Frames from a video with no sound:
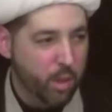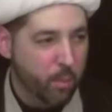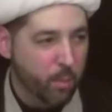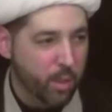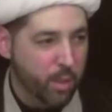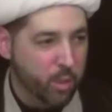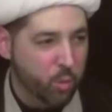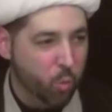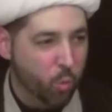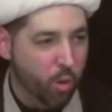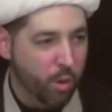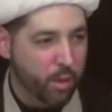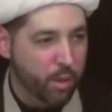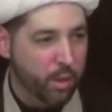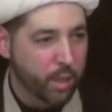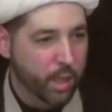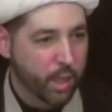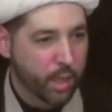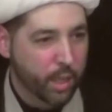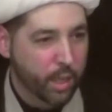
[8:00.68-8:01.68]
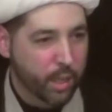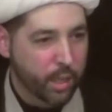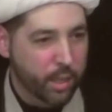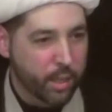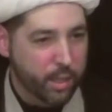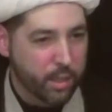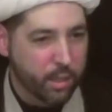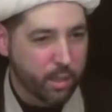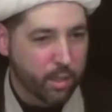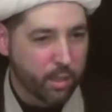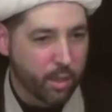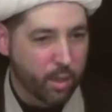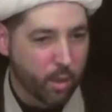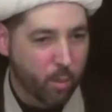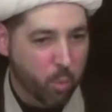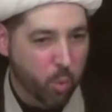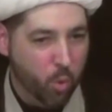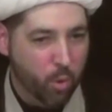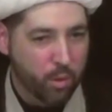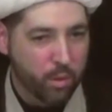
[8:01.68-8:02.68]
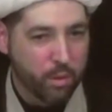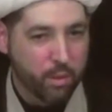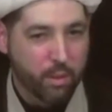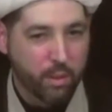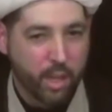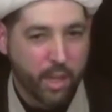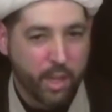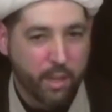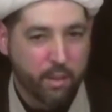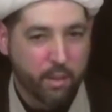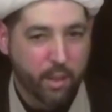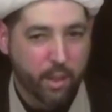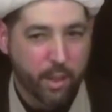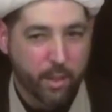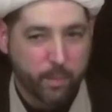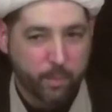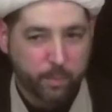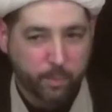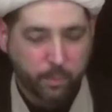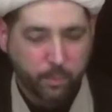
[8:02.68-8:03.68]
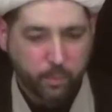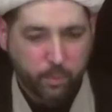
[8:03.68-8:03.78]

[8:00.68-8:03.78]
them as one. And it's an important thing that